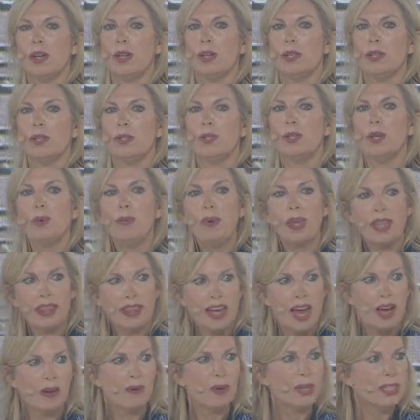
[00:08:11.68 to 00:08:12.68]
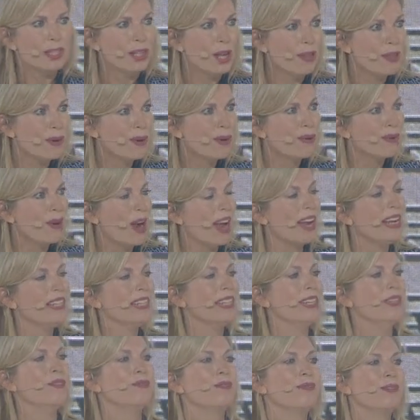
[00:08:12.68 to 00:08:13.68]
So with that, what's on the
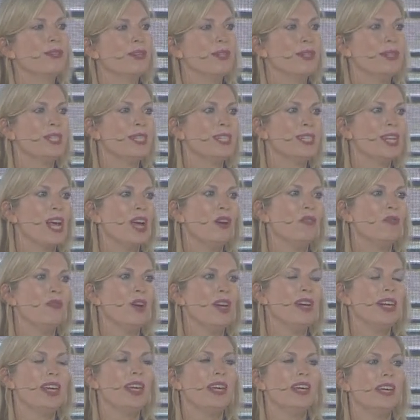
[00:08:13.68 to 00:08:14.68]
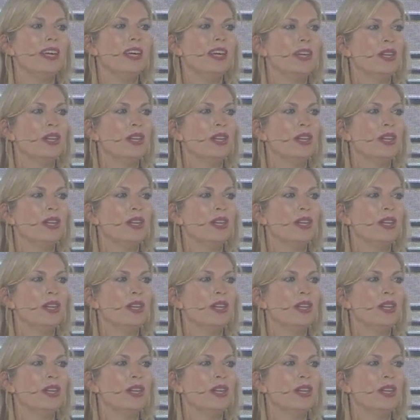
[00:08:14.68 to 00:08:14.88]
horizon for design funding?